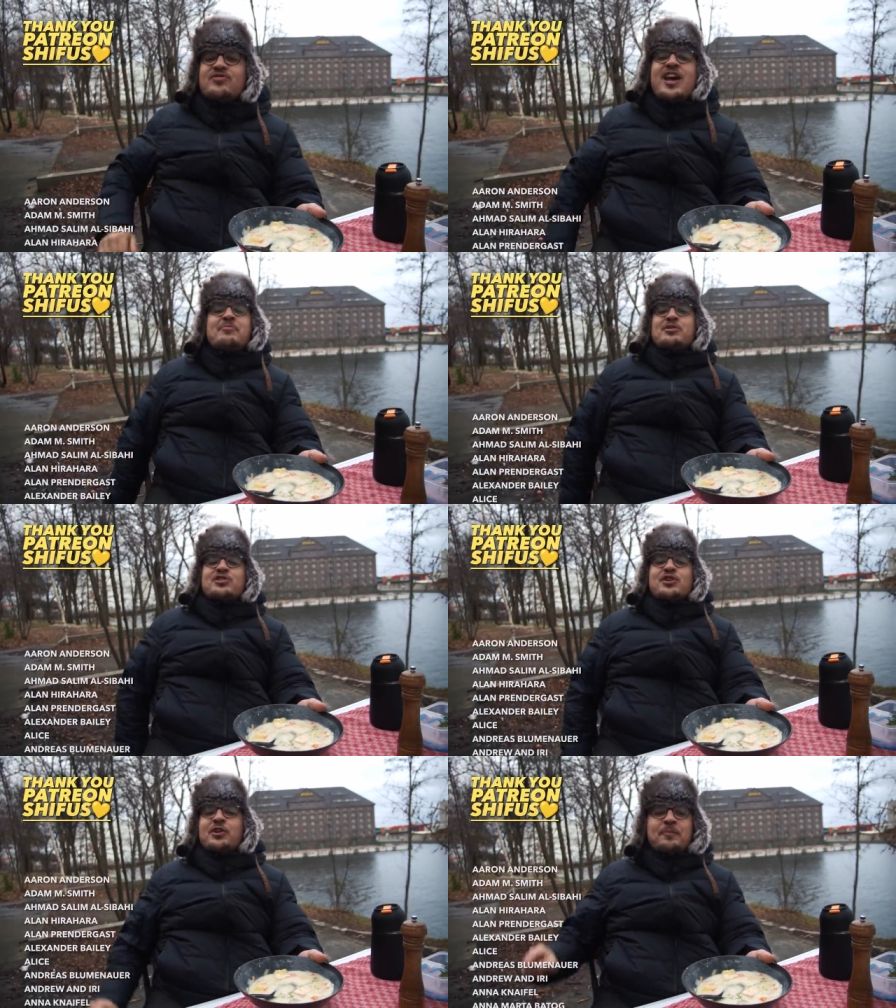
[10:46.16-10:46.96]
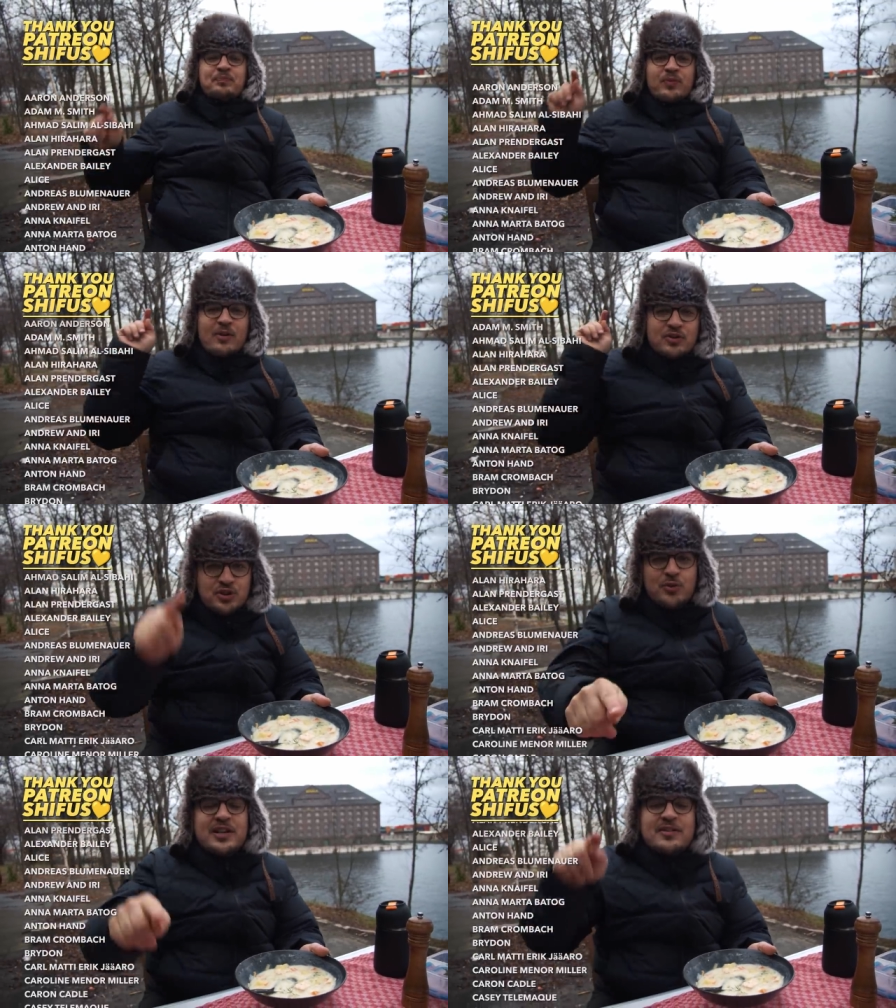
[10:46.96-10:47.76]
Damn, this is good.
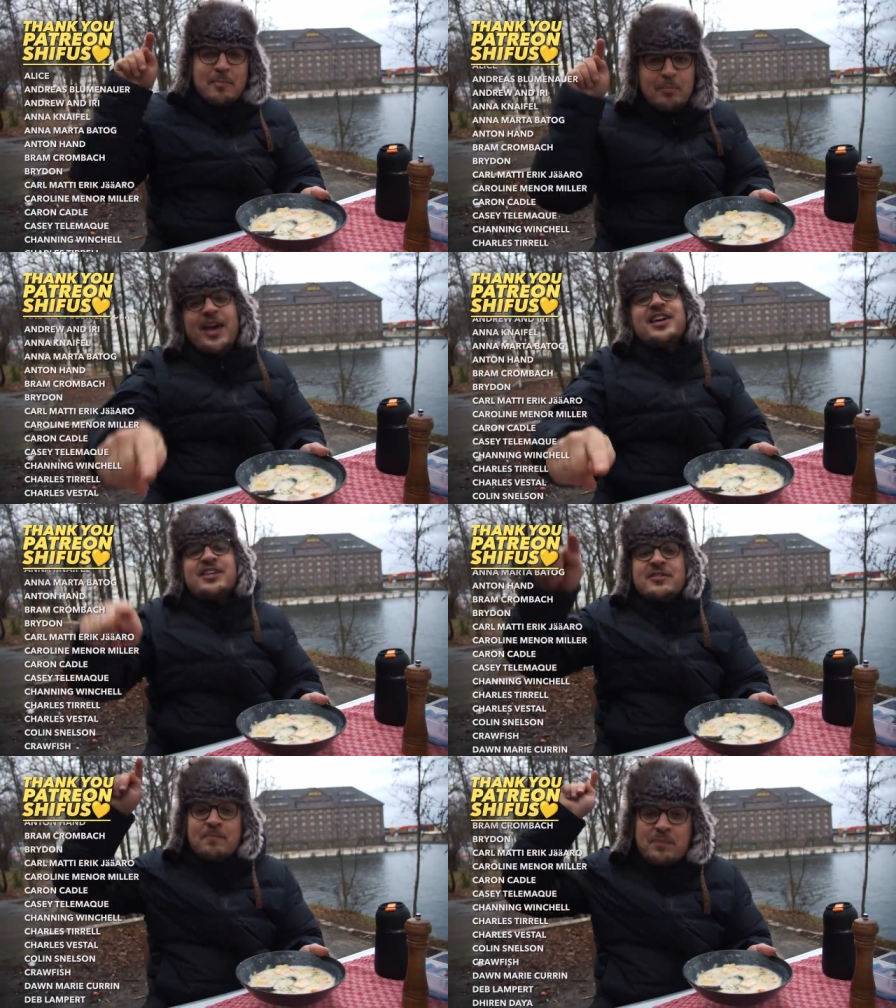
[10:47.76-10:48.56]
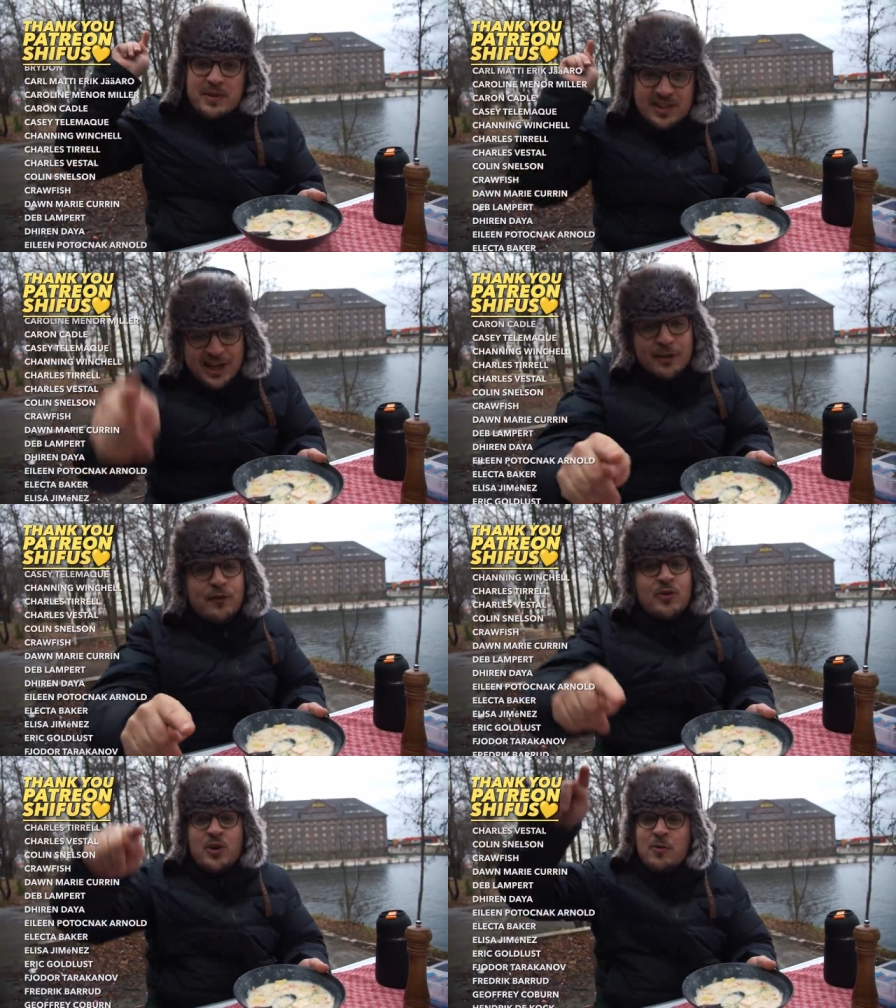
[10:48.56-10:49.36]
Do it, make it, take a
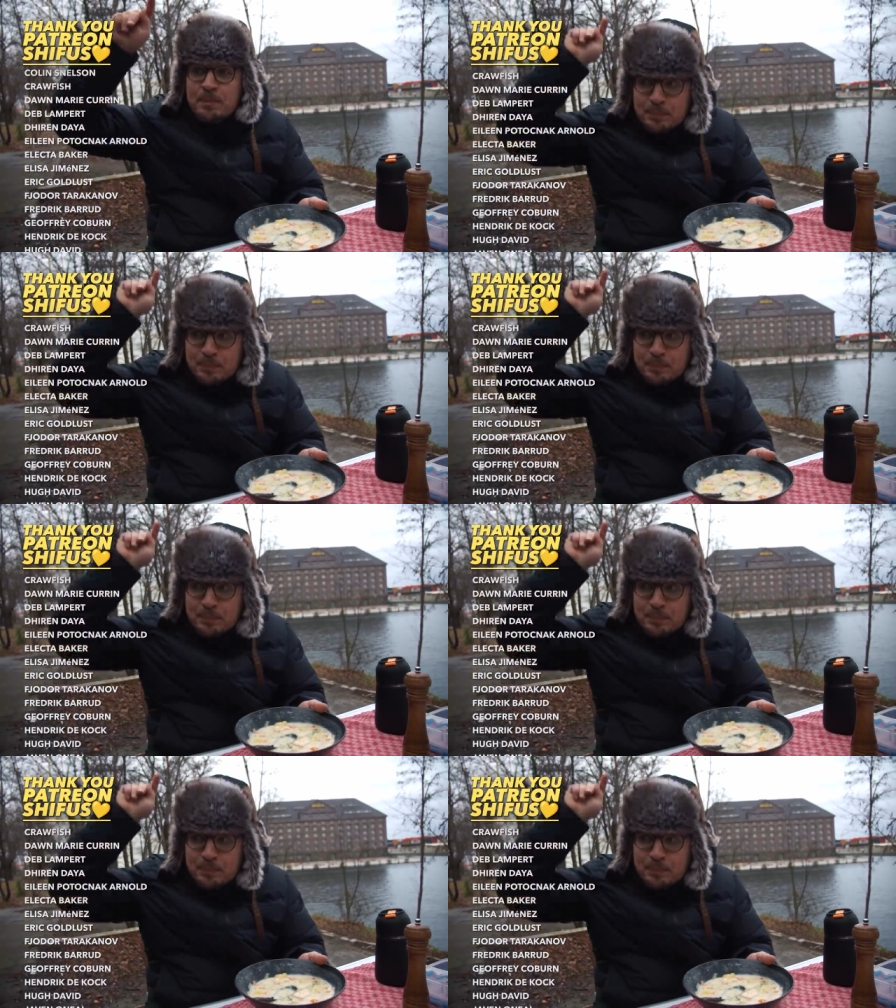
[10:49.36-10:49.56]
photo,